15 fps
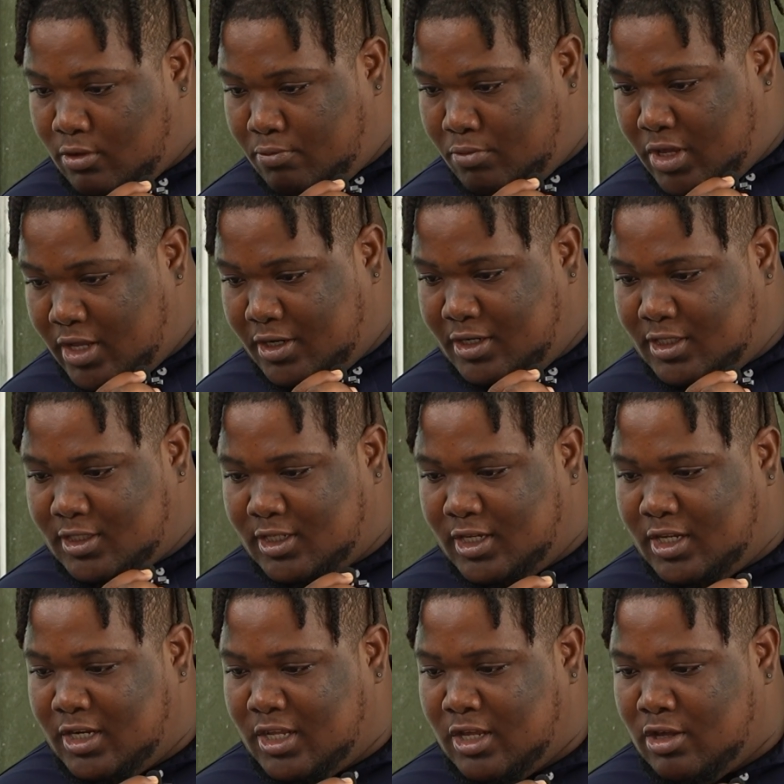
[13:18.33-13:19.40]
Be it
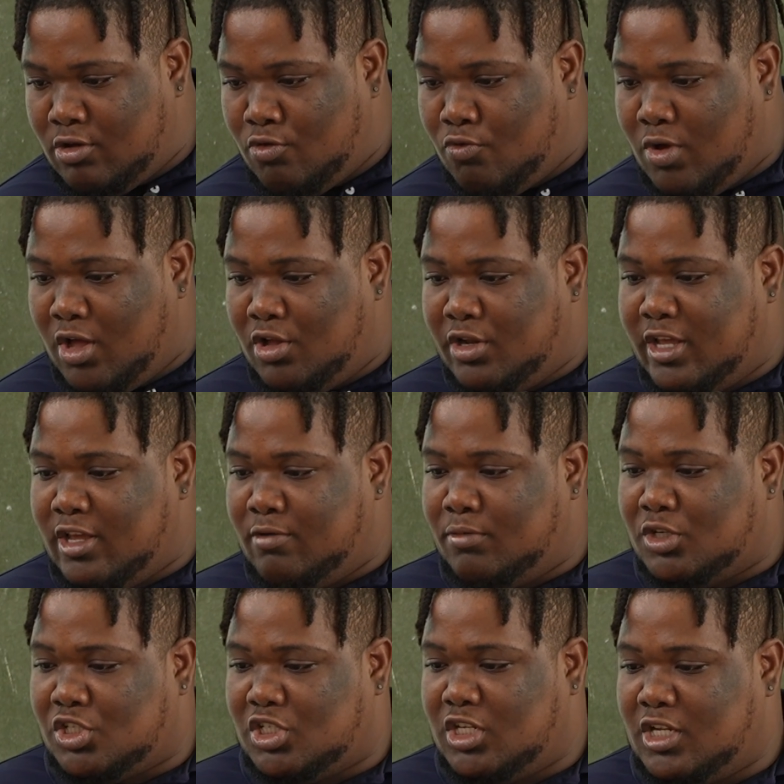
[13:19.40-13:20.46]
designing, welding,
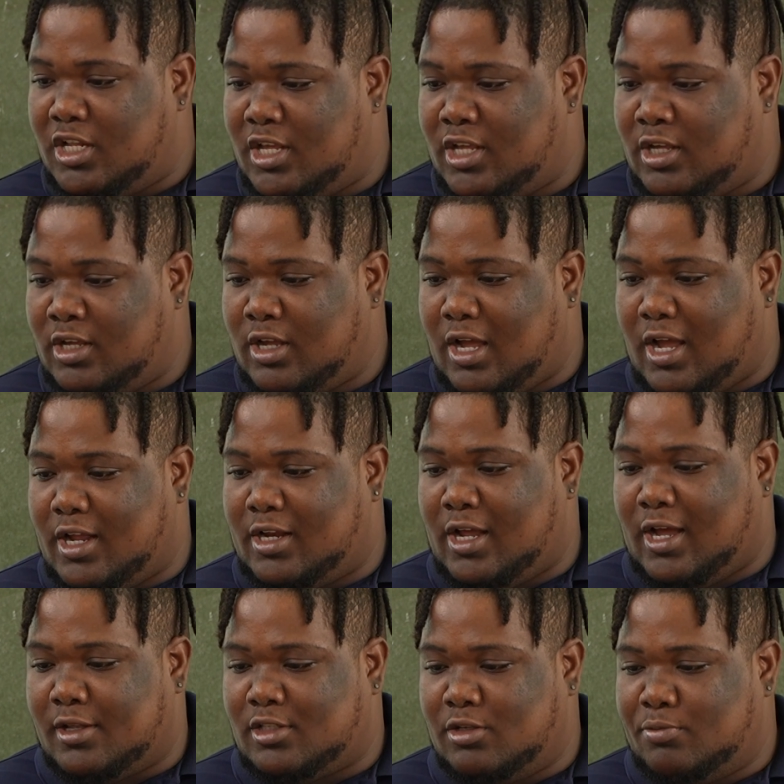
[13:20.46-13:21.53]
machining, and
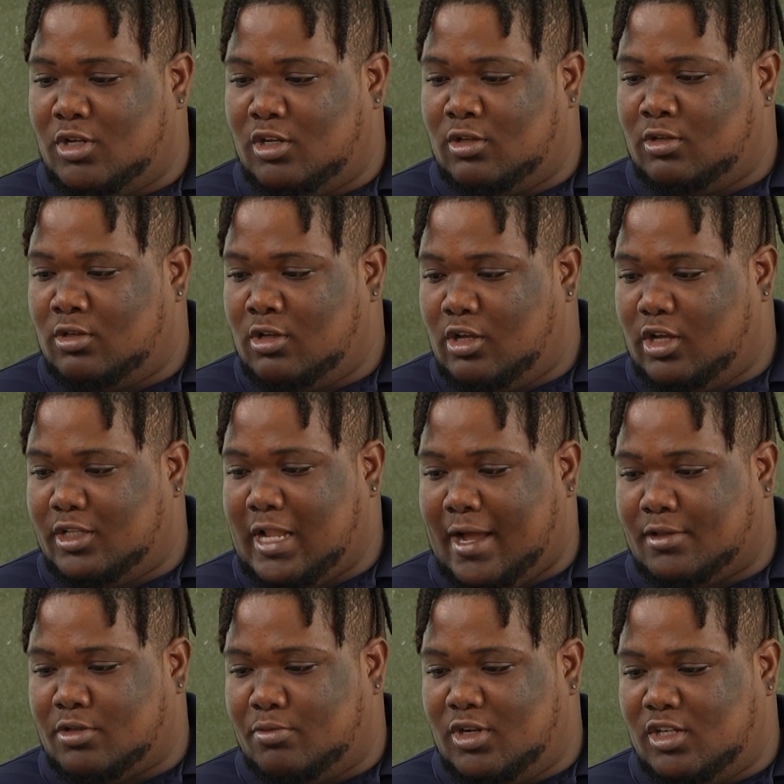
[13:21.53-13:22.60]

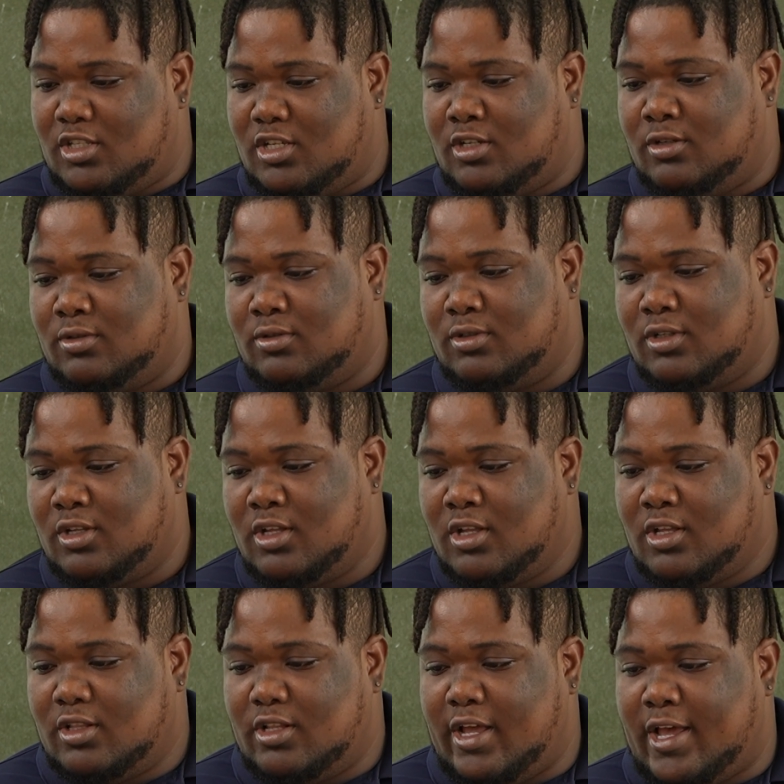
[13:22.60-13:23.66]
adaptability.
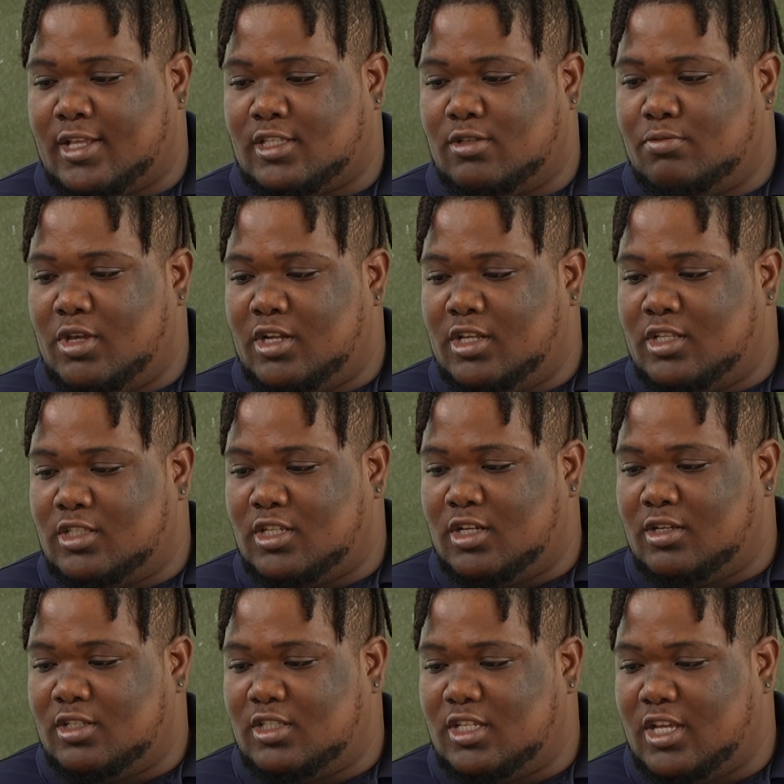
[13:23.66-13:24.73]
The estimated
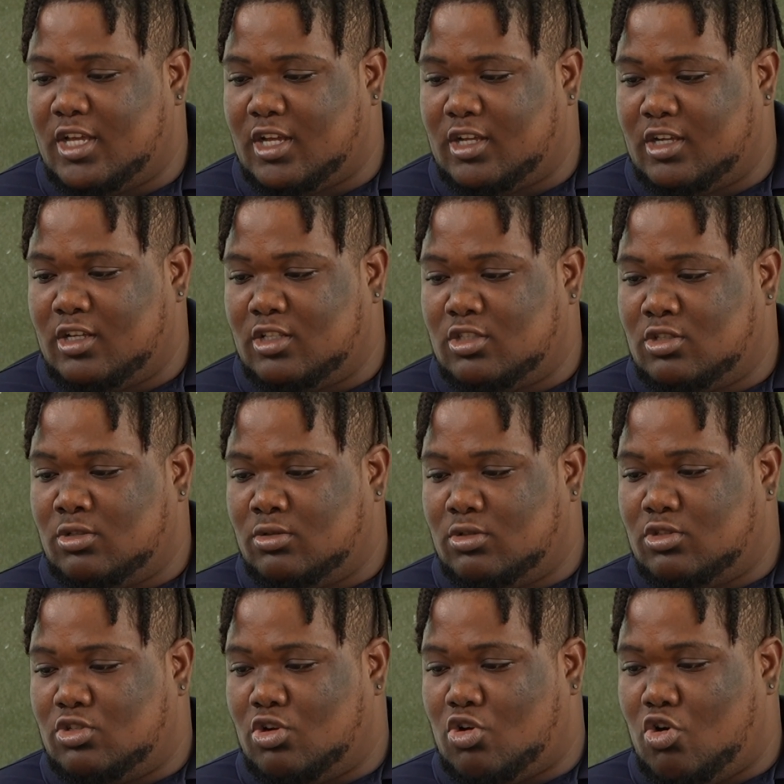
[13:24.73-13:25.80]
time taken
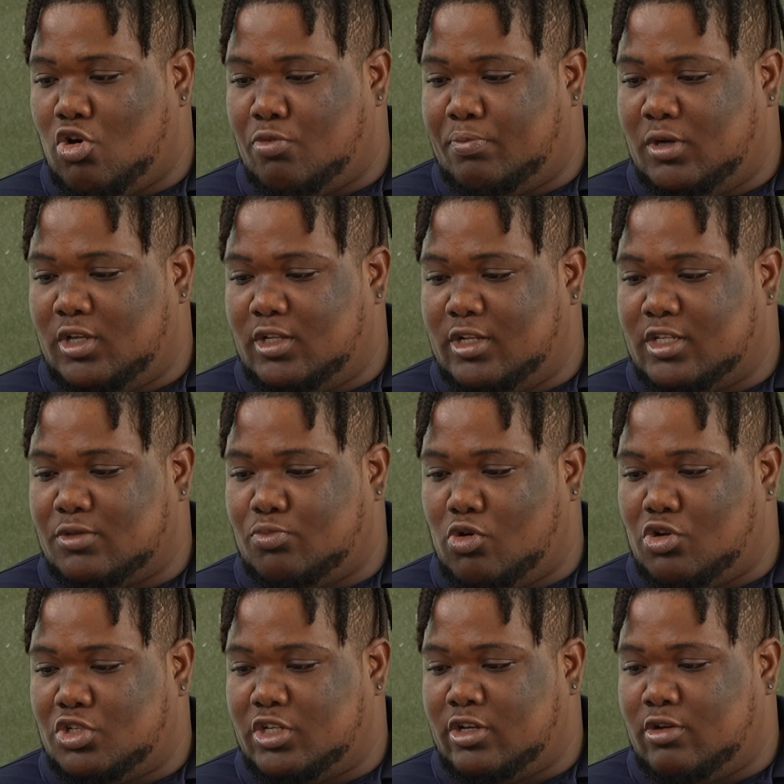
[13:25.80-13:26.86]
to complete this
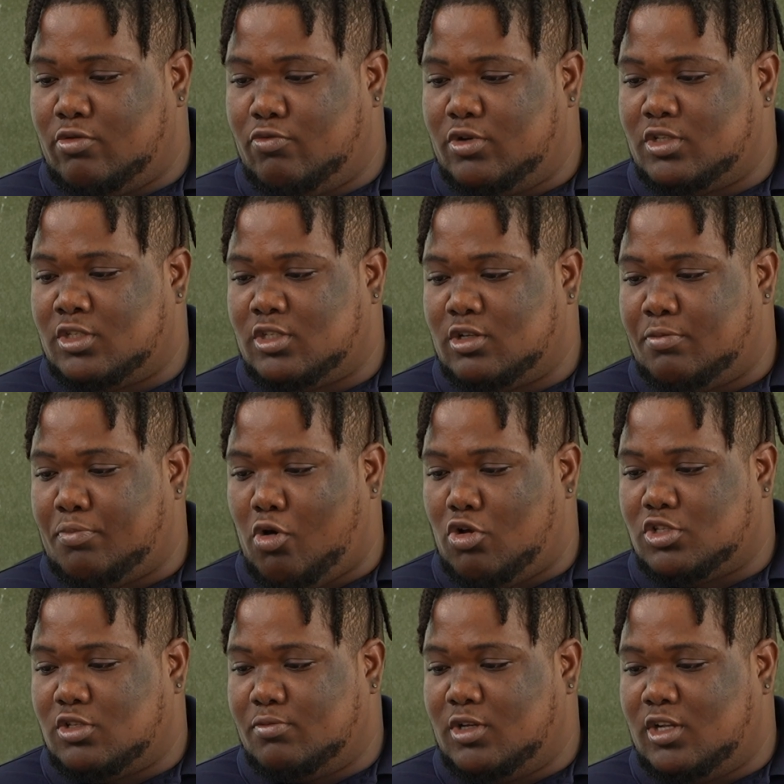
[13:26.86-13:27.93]
project was
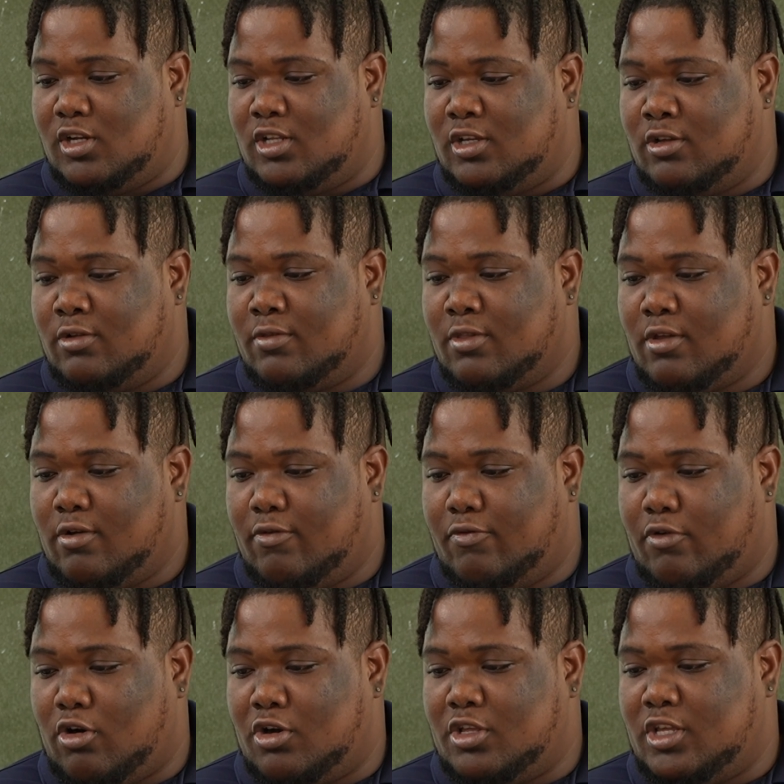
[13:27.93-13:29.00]
approximately
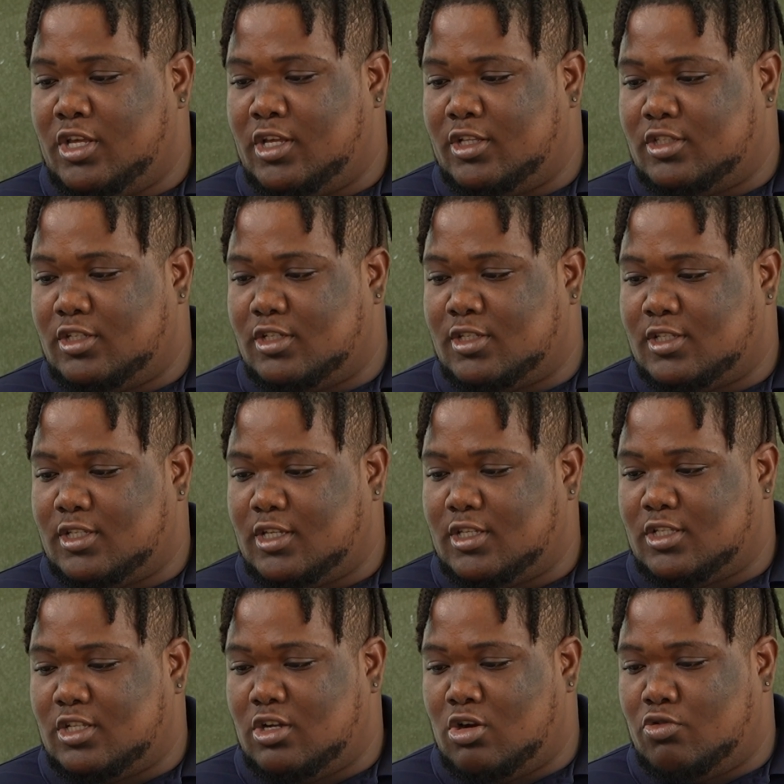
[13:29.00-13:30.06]
48 to
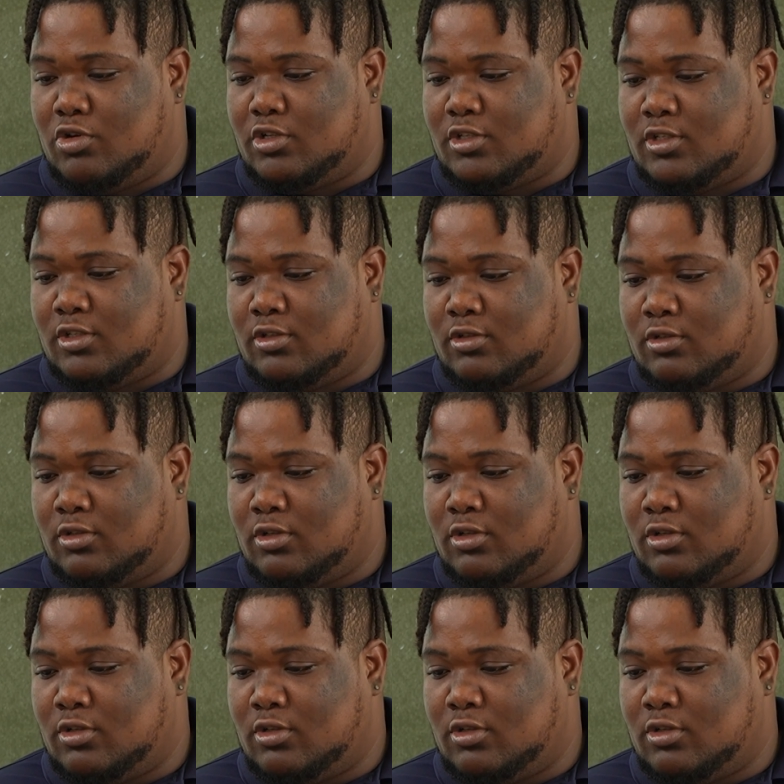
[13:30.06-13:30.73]
60 hours,